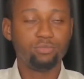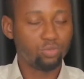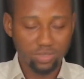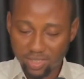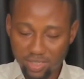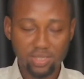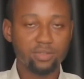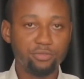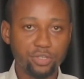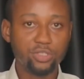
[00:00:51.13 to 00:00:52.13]
This
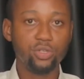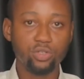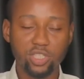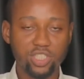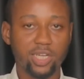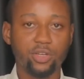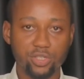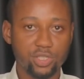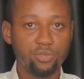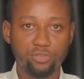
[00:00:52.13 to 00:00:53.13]
channel
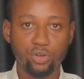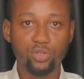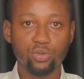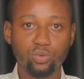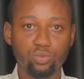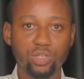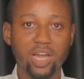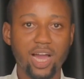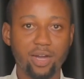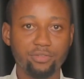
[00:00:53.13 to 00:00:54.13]
is still for you. We
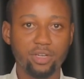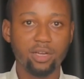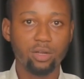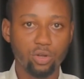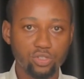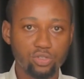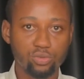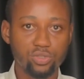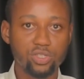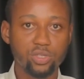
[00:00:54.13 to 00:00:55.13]
have a lot
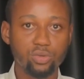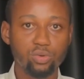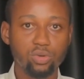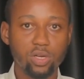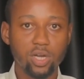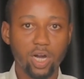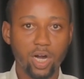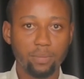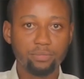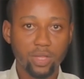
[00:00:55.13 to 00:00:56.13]
to still
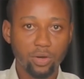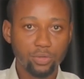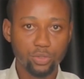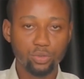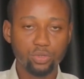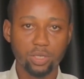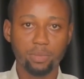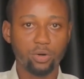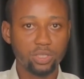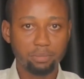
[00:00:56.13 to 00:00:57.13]
tell you
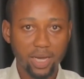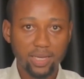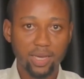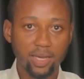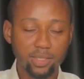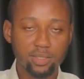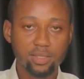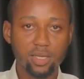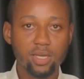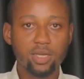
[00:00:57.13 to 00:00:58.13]
about the
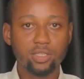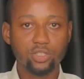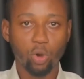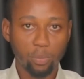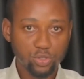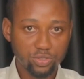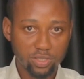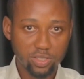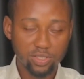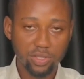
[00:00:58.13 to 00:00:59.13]
markets, the
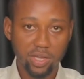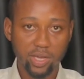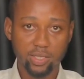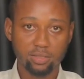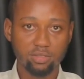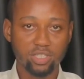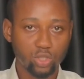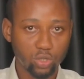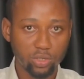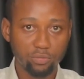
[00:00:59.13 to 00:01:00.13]
opportunities there, the
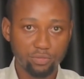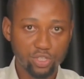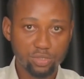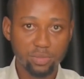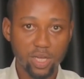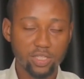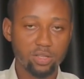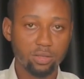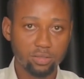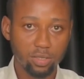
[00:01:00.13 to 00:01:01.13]
return on investment,
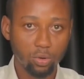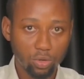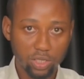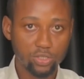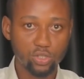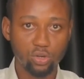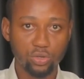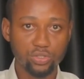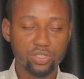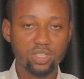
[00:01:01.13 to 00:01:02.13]
the
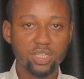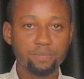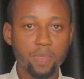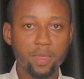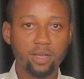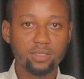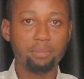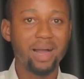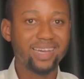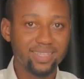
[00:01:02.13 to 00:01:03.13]
locations, the
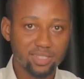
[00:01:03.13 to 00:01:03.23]
market